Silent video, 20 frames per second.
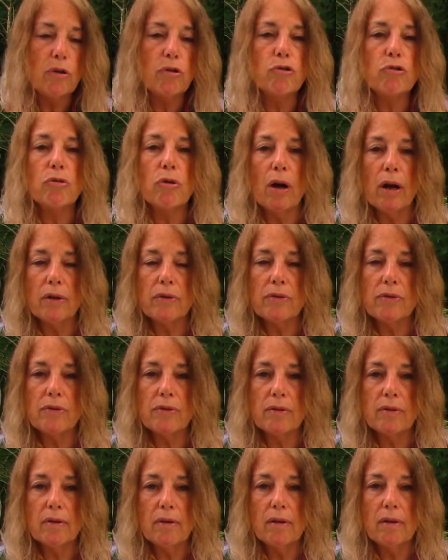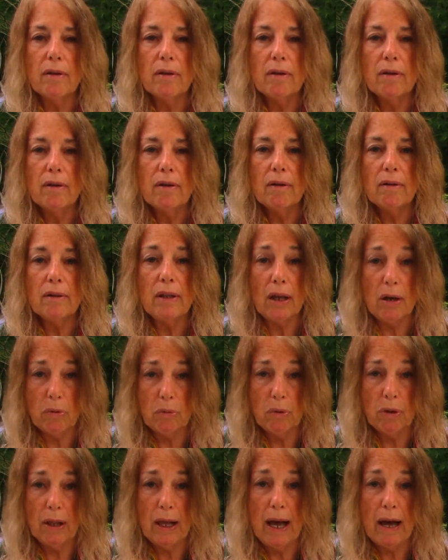Trust that it
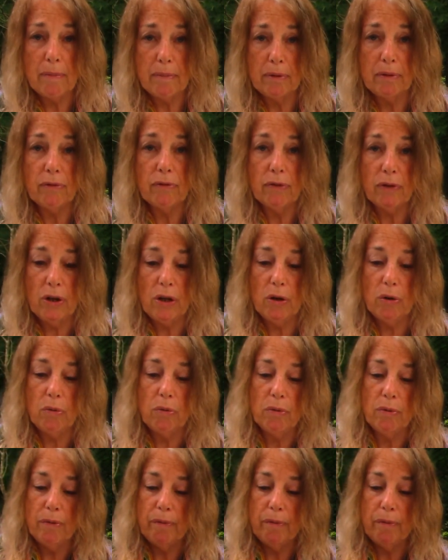will happen for you.